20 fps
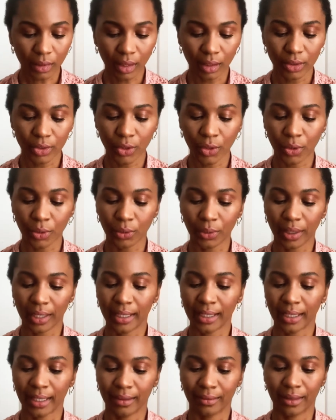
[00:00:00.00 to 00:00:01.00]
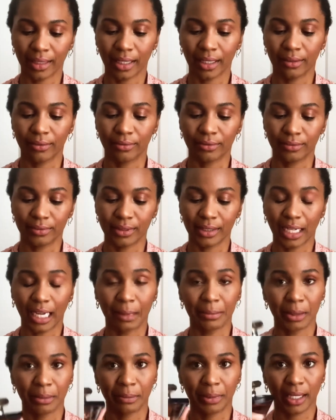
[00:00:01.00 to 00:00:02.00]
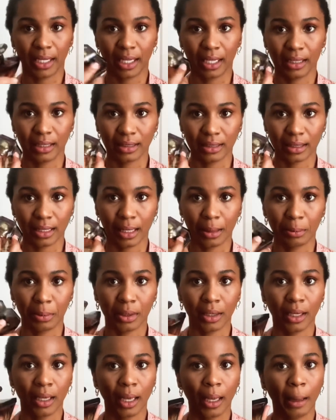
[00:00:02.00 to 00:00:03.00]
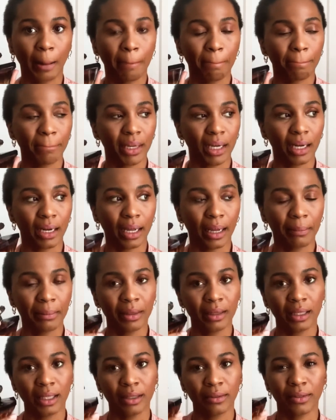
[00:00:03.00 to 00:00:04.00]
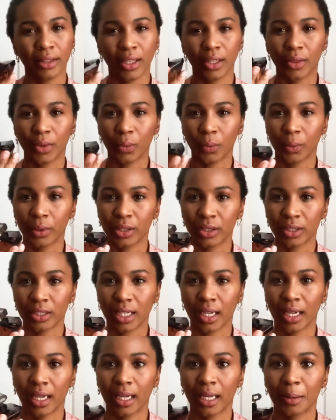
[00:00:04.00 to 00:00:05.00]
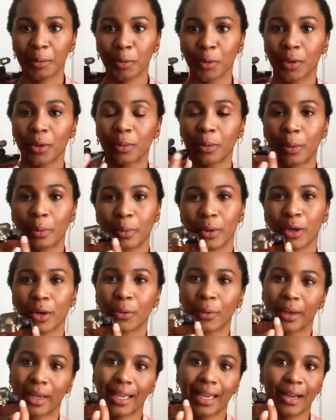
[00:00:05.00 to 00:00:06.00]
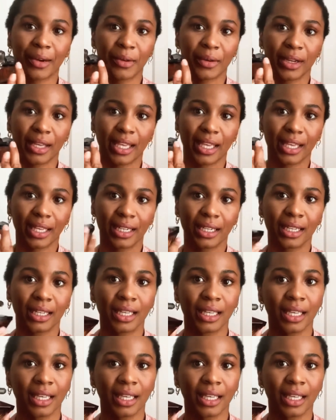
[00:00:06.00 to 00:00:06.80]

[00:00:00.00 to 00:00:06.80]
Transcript: So right now I have not been picking this up, but I believe that in the winter time or when we're going out again,